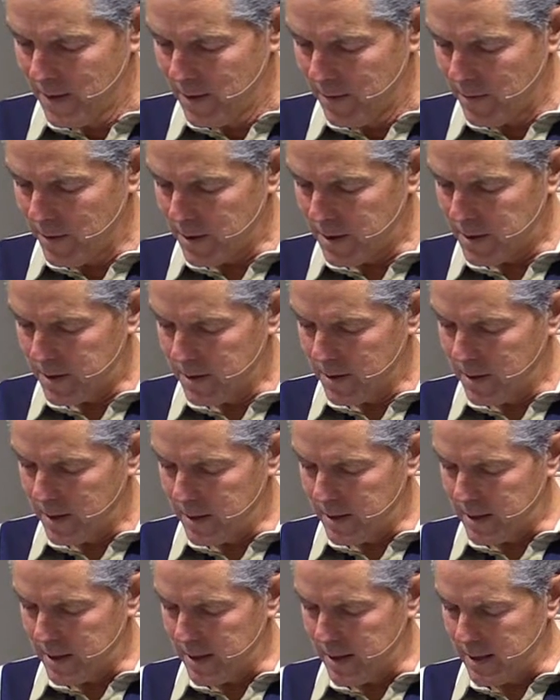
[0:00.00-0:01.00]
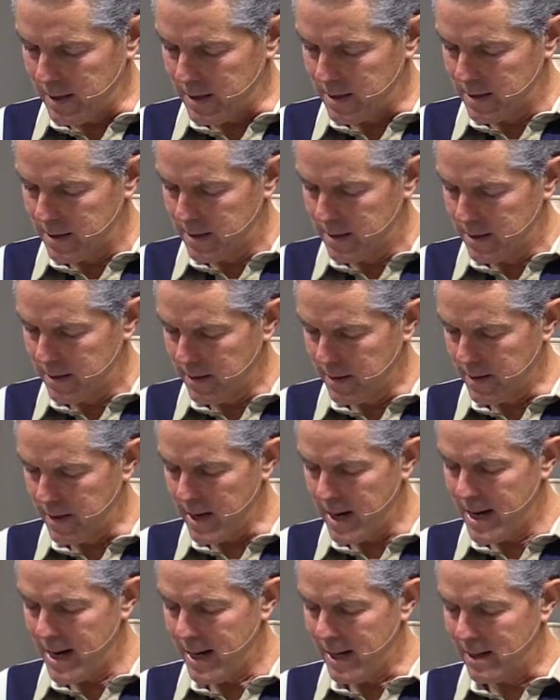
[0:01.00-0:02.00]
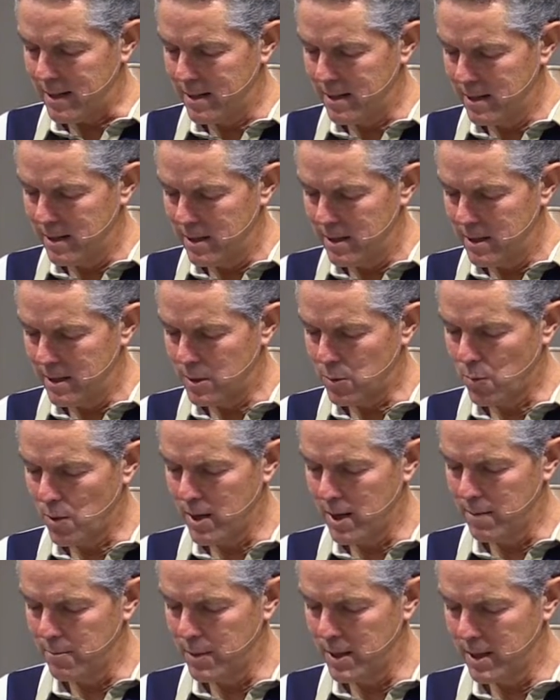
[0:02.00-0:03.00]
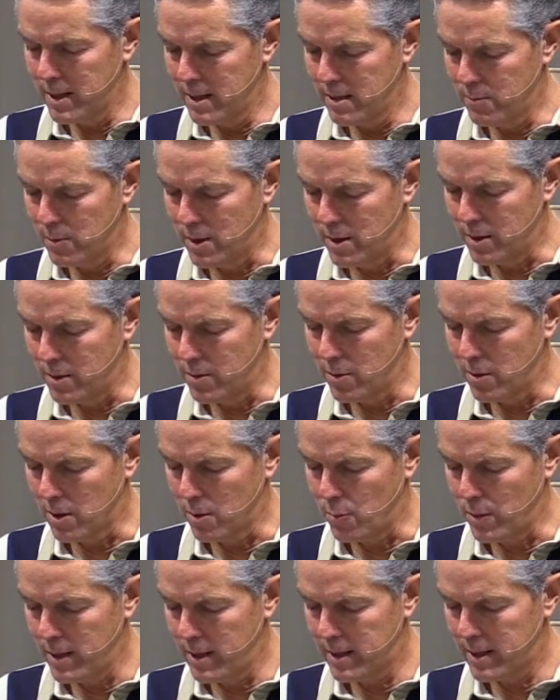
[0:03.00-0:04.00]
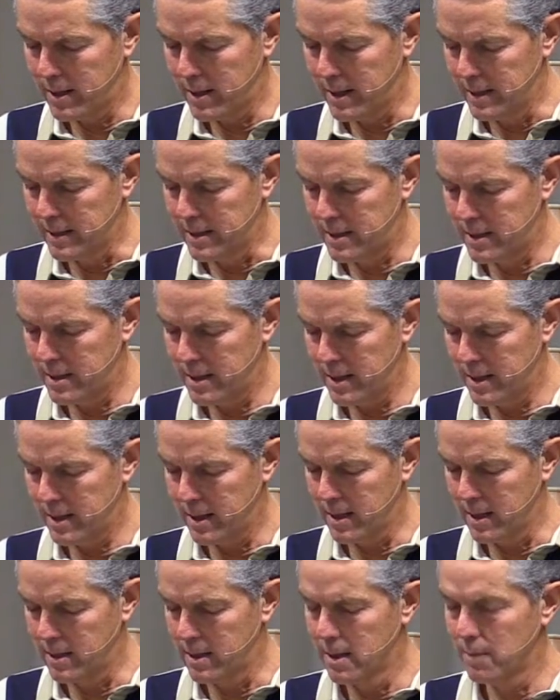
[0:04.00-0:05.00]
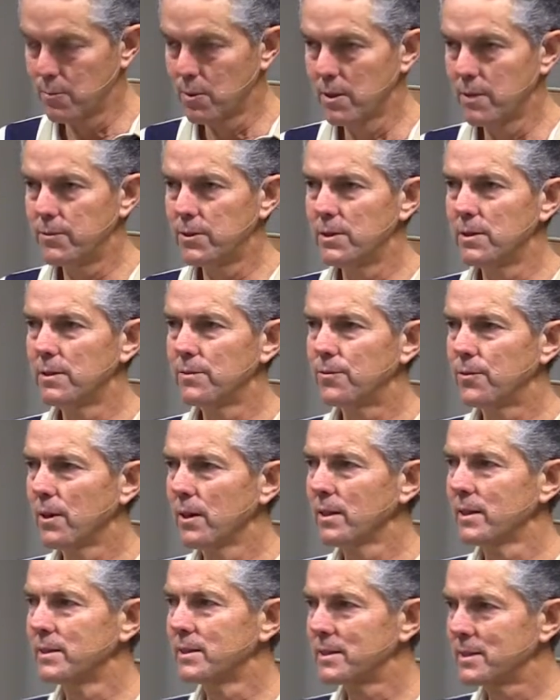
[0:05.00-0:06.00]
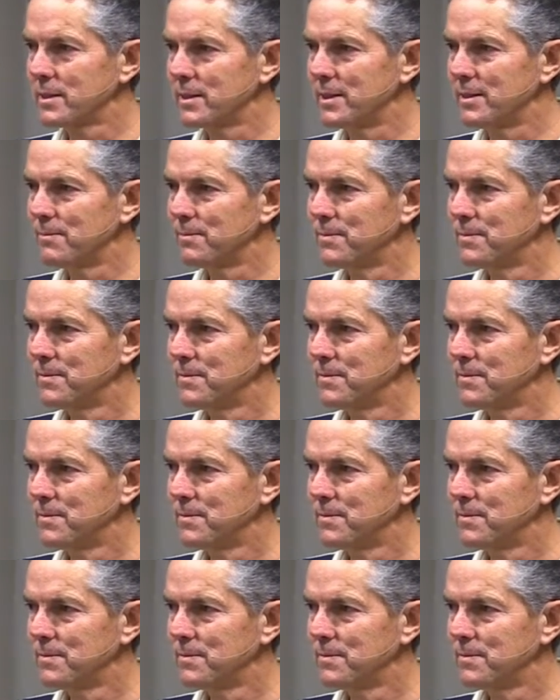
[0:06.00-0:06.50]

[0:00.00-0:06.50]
Verse 30 says, that is why many among you are weak and sick, and a number of you have fallen asleep.